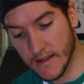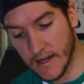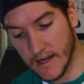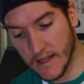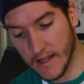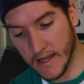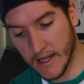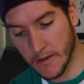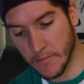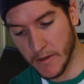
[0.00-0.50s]
that I
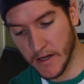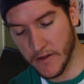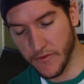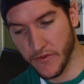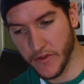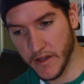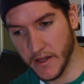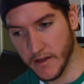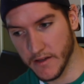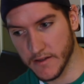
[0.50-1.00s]
like about
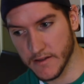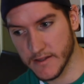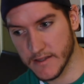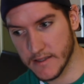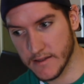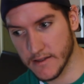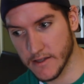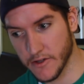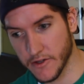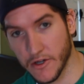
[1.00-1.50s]
the
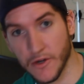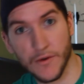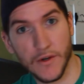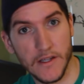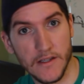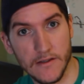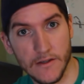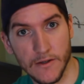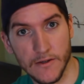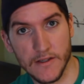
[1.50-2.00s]
silicone
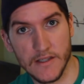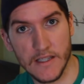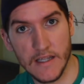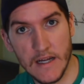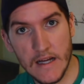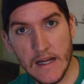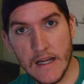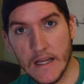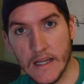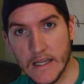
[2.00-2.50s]
inserts
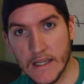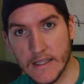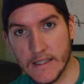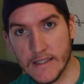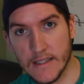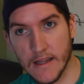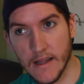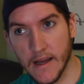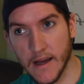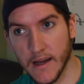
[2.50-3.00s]

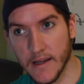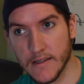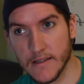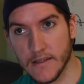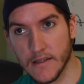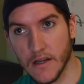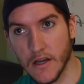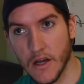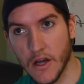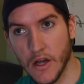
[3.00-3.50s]
is
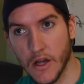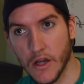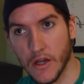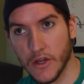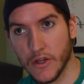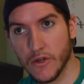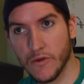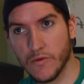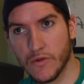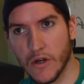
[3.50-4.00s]
that
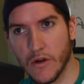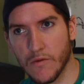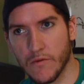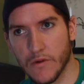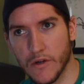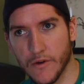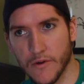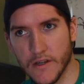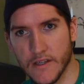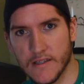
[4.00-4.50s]
you don't
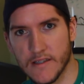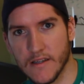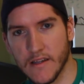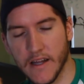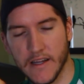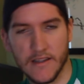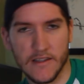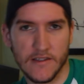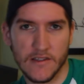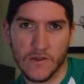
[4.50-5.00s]
notice the
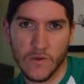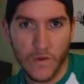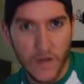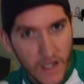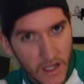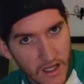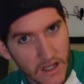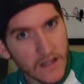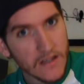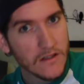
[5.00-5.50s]

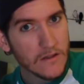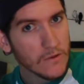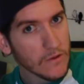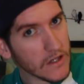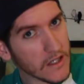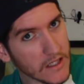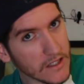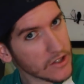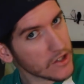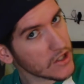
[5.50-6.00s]

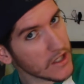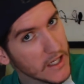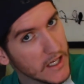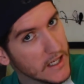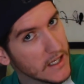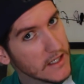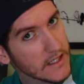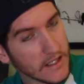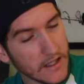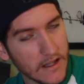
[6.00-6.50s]
squeak
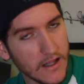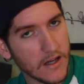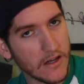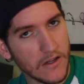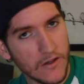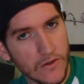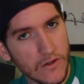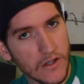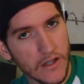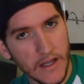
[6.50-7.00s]
shit that
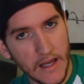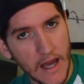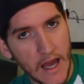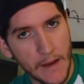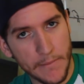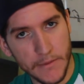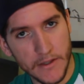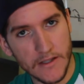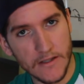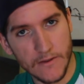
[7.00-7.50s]
usually
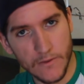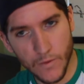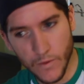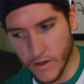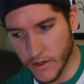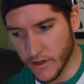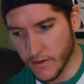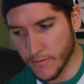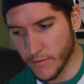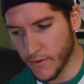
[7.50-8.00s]
happens
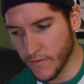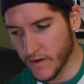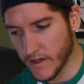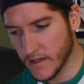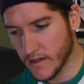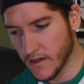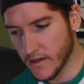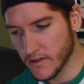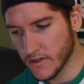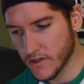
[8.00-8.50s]
when you're
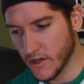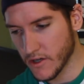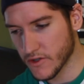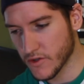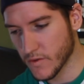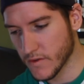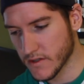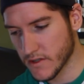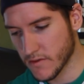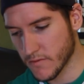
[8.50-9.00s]
moving doll
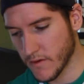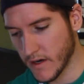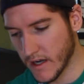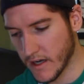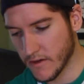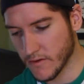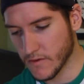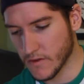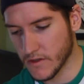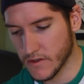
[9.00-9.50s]
joints
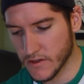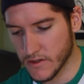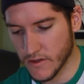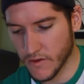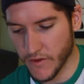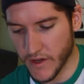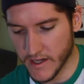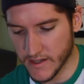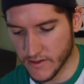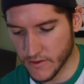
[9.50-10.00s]
around. So
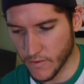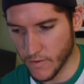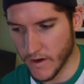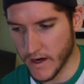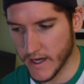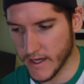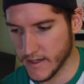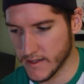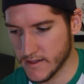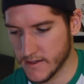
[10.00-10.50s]
that's
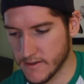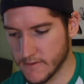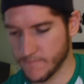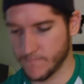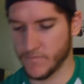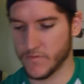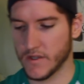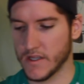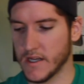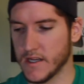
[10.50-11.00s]
great.
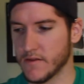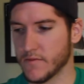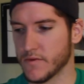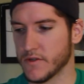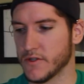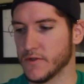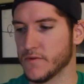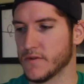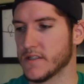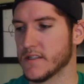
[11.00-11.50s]
That
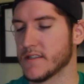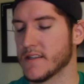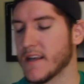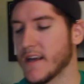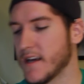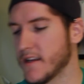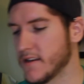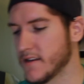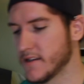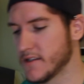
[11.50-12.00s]
reduces
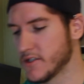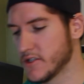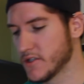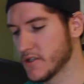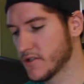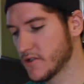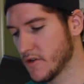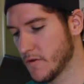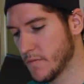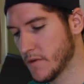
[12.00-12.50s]
that, and it's
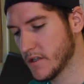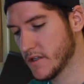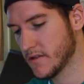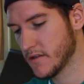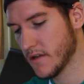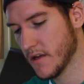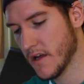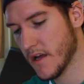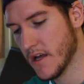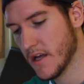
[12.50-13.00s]
just so
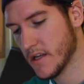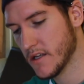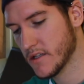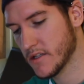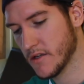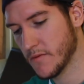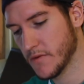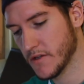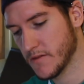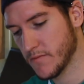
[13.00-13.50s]

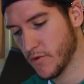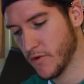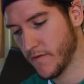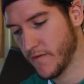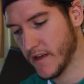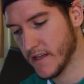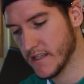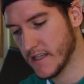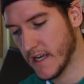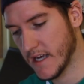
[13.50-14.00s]
much more
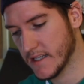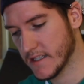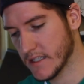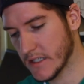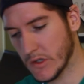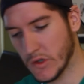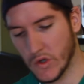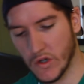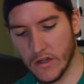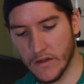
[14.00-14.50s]

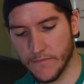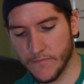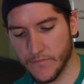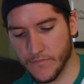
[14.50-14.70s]
fantastical.